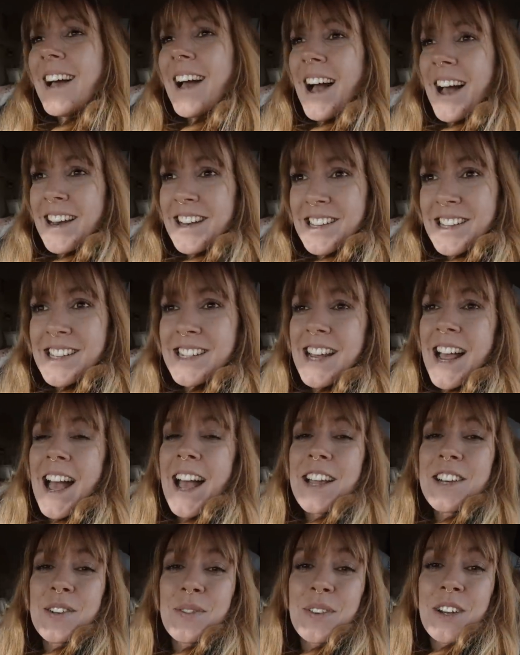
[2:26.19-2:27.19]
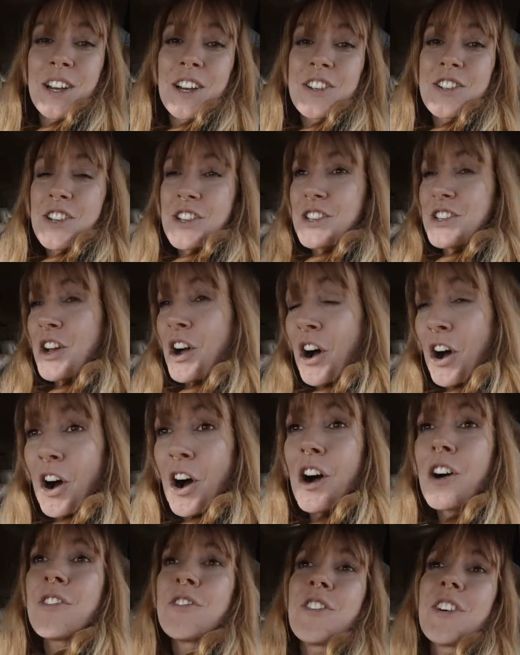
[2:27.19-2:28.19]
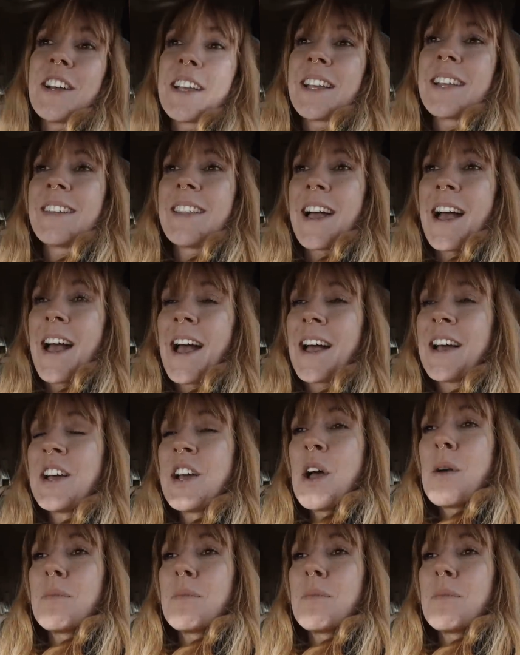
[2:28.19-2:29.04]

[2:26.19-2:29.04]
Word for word: and instead we are just hot-footing it there